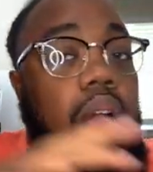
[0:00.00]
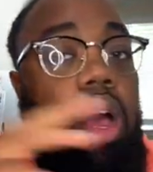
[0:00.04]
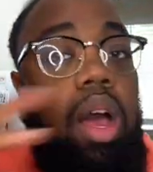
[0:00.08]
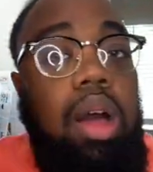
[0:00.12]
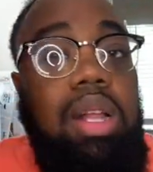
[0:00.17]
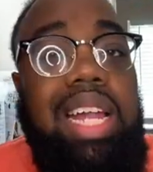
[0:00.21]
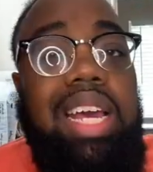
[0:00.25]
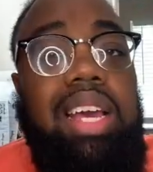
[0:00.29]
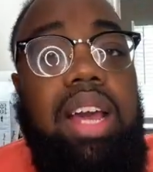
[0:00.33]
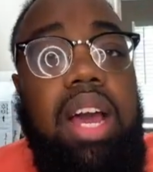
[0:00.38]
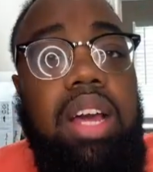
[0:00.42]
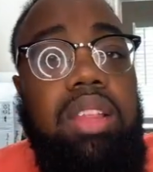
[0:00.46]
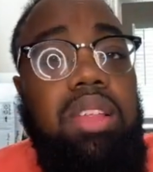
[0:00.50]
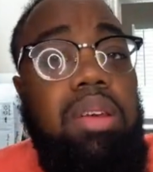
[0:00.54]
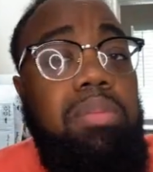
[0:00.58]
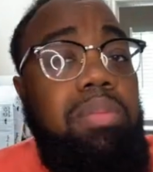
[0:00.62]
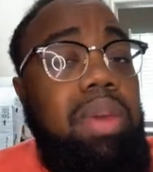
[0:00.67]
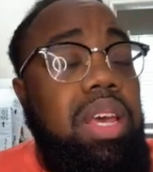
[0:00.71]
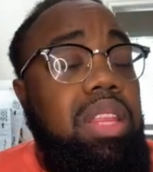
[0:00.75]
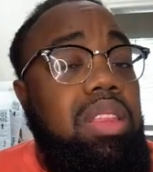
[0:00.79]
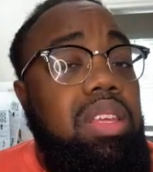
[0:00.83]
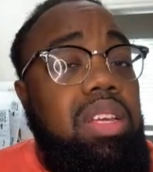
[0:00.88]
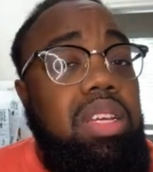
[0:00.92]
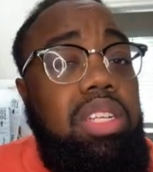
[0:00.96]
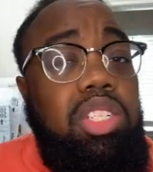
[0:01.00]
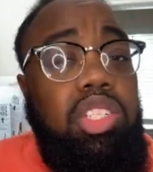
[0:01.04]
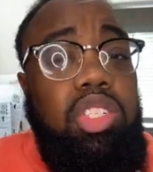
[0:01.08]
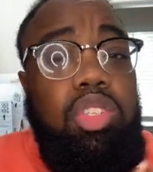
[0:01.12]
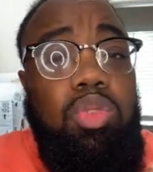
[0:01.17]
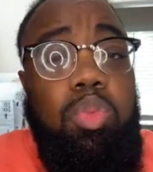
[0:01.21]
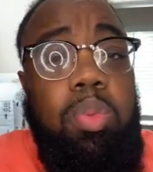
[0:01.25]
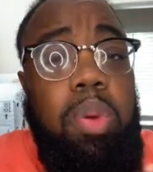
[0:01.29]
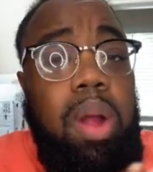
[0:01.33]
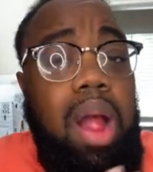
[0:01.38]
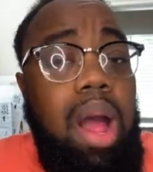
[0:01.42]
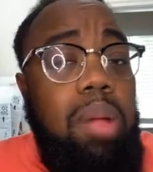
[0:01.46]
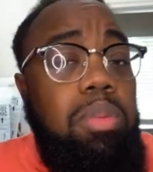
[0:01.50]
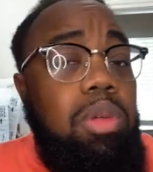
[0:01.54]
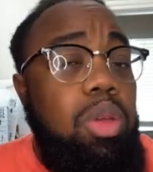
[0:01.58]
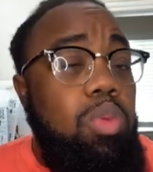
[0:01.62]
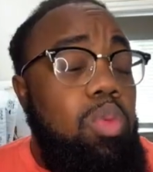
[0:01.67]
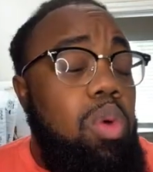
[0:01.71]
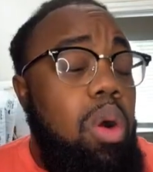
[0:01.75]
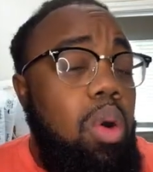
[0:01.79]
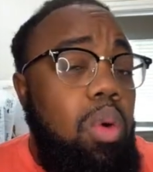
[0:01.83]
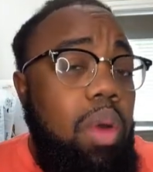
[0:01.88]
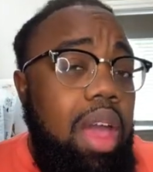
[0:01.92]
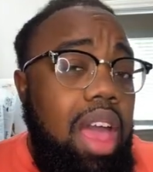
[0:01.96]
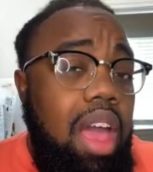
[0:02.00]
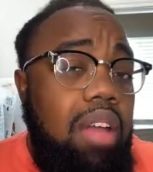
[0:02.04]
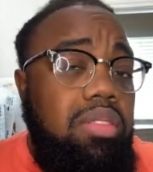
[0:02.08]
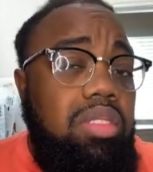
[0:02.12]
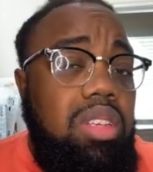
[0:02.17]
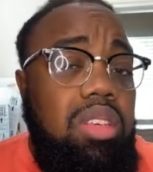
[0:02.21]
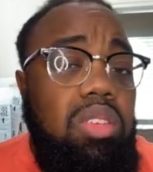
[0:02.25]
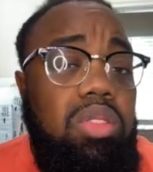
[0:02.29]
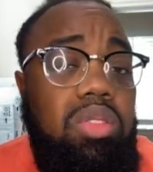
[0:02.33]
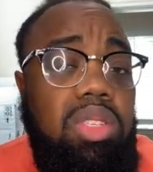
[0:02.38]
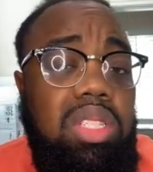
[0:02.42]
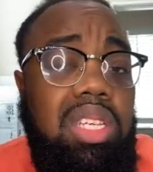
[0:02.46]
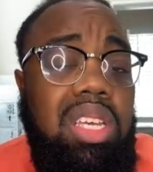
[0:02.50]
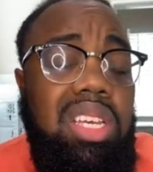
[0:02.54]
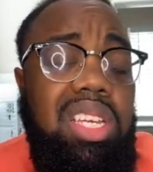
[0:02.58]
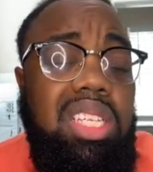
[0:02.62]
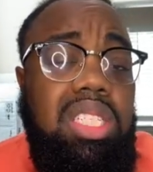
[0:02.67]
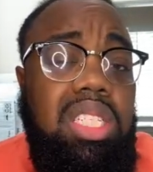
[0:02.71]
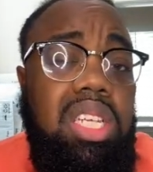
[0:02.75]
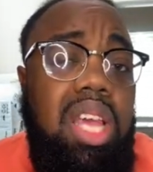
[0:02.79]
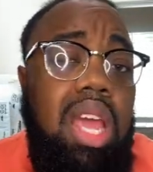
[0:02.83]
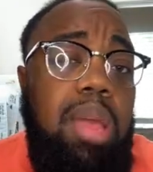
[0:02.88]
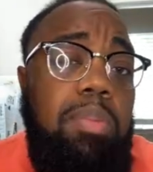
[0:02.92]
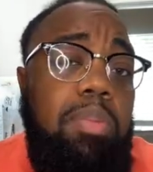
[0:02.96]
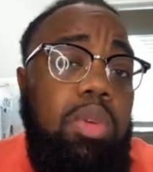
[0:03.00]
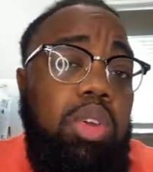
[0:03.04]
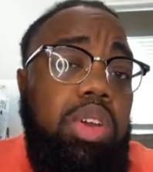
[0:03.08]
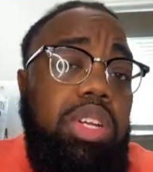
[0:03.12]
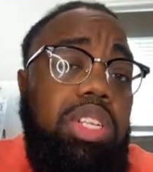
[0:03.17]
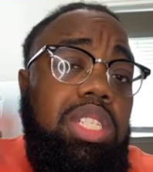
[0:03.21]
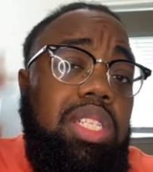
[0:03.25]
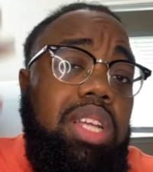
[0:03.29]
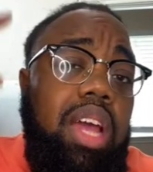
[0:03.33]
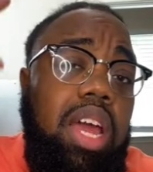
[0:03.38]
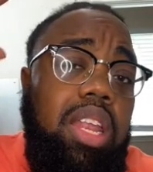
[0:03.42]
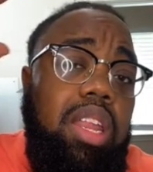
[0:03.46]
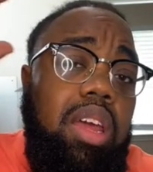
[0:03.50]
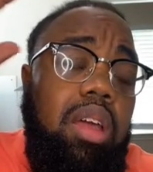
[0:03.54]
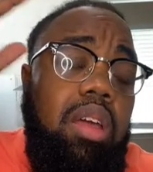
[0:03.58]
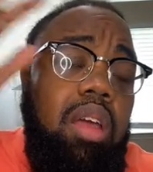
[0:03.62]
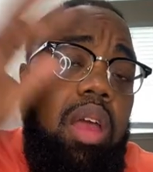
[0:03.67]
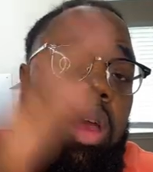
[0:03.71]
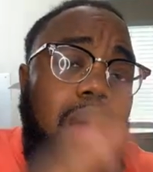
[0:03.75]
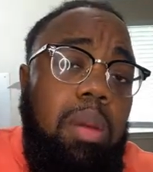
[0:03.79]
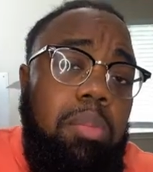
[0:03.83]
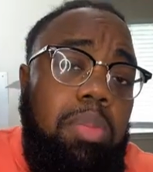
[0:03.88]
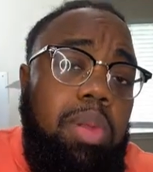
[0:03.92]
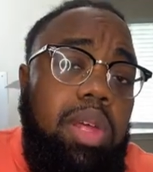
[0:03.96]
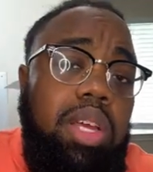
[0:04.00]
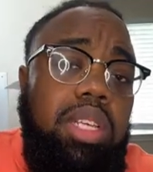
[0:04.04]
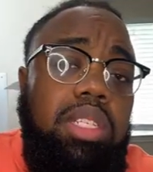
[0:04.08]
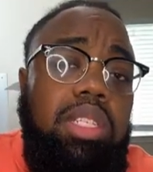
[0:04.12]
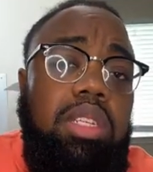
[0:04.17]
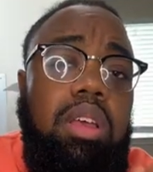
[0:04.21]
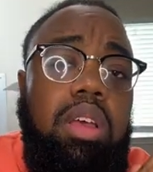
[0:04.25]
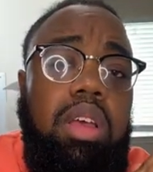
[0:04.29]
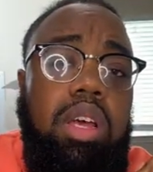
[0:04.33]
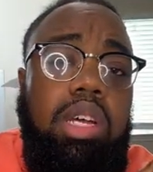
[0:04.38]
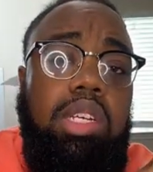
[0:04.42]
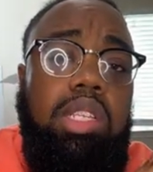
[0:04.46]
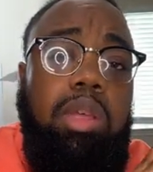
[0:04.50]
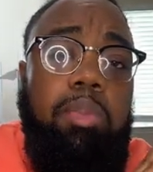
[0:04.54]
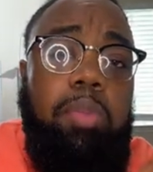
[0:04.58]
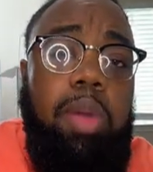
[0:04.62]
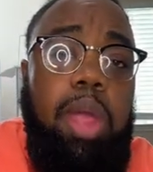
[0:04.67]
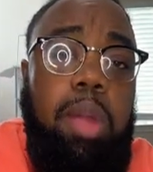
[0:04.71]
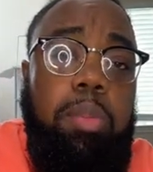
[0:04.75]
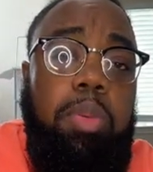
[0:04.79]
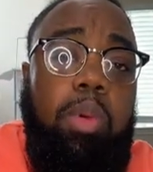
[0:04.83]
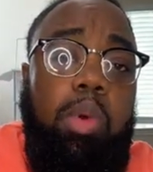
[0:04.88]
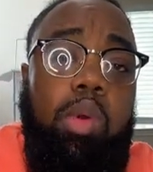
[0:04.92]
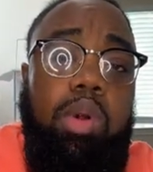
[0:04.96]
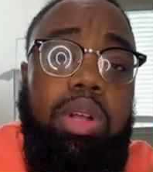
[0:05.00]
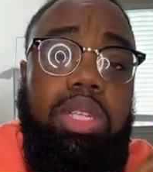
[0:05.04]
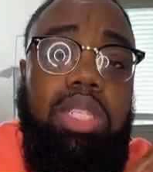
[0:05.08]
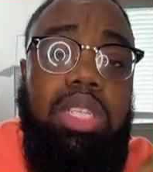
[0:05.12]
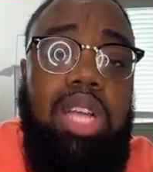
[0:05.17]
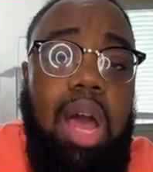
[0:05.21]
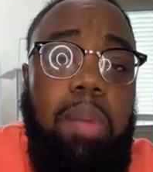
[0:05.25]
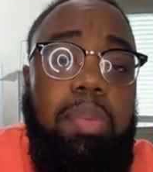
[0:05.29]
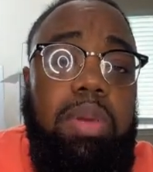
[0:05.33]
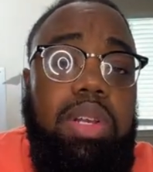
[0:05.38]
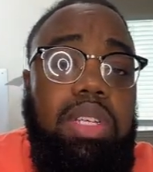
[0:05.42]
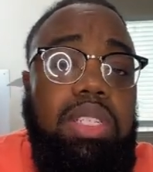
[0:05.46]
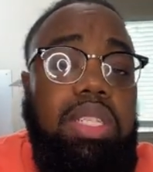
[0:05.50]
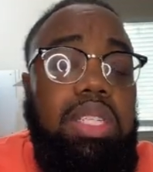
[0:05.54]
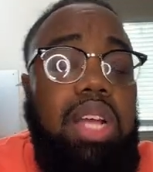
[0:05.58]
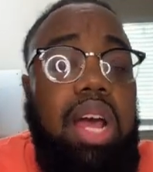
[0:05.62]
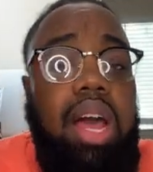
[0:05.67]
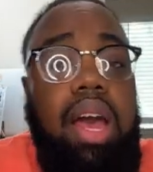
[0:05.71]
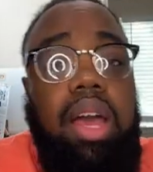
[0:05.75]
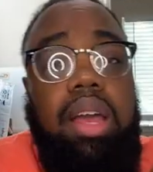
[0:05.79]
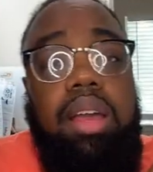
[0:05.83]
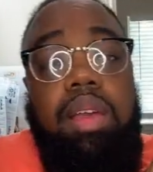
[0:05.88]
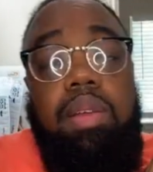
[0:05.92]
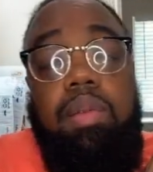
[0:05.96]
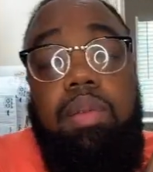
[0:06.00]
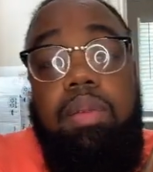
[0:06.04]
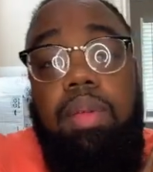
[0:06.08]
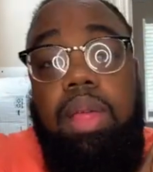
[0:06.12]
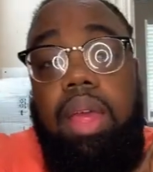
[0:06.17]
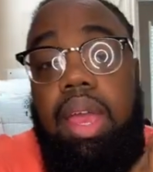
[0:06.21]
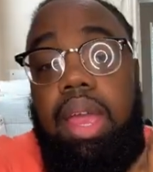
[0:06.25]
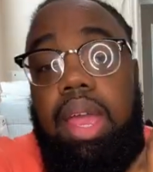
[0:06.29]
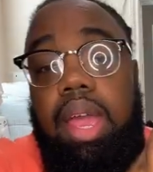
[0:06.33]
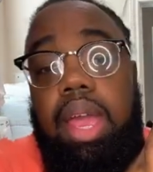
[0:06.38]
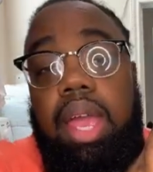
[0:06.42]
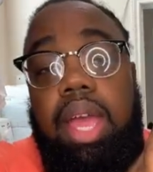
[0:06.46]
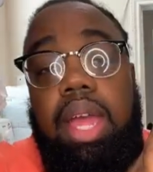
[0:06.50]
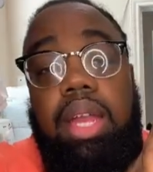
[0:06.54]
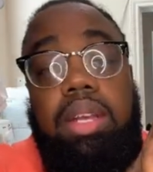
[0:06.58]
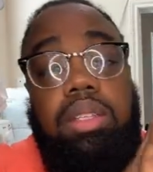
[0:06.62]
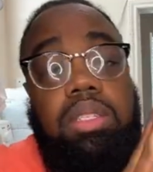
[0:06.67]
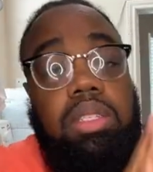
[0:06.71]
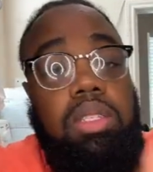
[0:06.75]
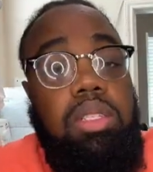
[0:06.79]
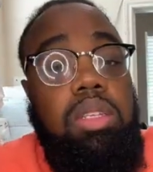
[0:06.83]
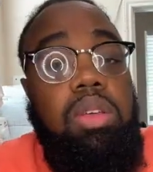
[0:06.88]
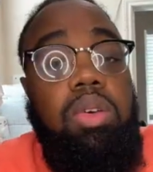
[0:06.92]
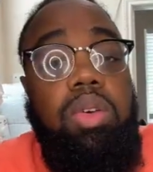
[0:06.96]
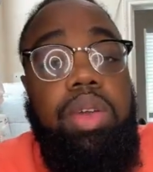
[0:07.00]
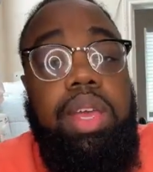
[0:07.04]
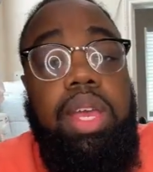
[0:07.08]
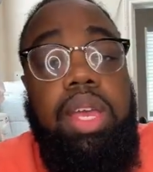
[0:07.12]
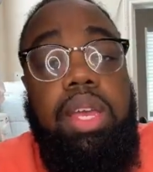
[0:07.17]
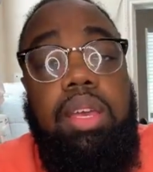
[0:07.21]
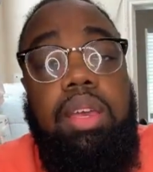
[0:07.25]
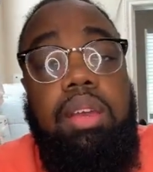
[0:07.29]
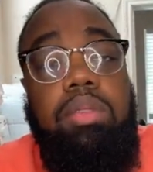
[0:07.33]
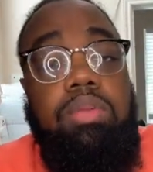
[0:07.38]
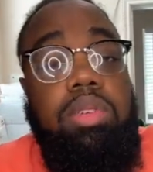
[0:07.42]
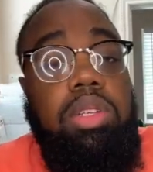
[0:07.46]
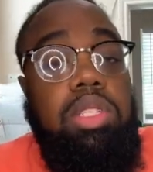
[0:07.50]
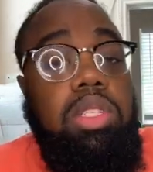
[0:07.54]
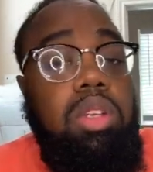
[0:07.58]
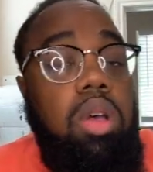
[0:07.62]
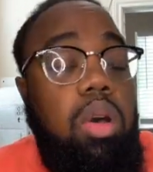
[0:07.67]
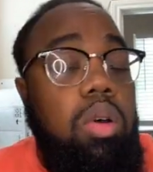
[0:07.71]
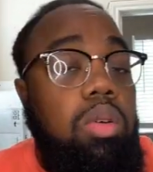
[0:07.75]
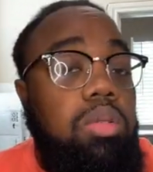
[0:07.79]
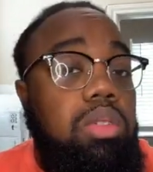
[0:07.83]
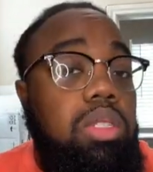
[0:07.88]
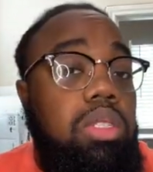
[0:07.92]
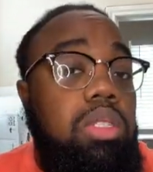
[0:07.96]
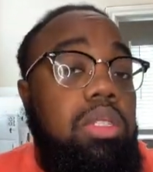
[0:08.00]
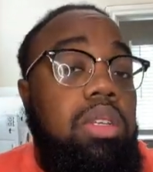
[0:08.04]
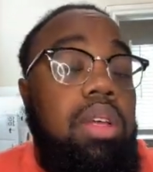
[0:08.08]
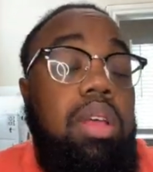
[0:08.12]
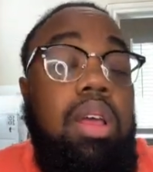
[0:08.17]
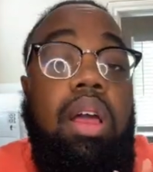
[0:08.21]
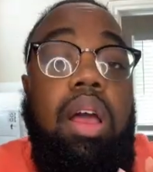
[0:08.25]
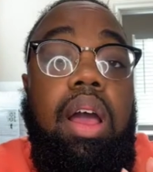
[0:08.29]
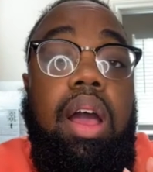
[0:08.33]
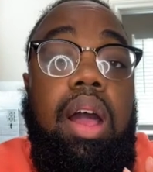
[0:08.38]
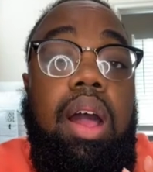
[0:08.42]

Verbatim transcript: Like other methods, you probably won't have to use heat tape. You can just kind of place the paper on top of the sock and still get good results.